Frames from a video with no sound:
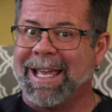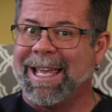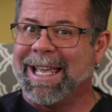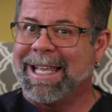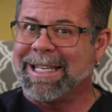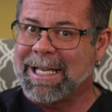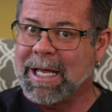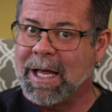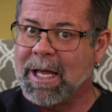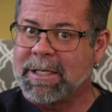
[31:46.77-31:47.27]

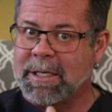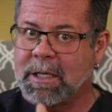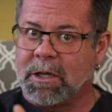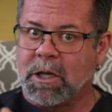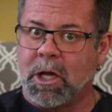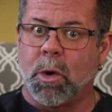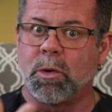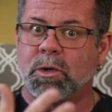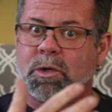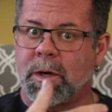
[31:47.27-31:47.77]
It's a, it's a
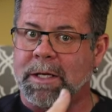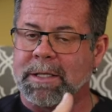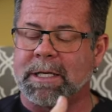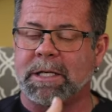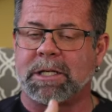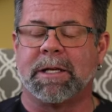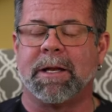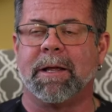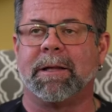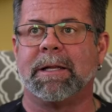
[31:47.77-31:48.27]
low
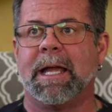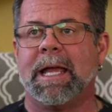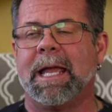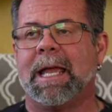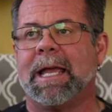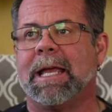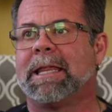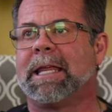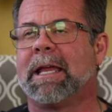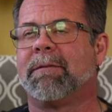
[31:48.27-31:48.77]
transition. And
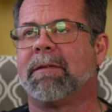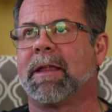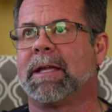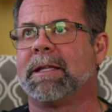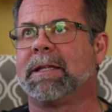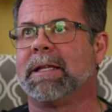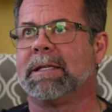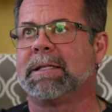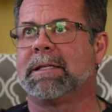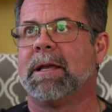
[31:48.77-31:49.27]
think of it
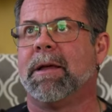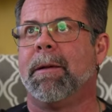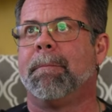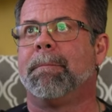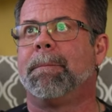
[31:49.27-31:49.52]
like this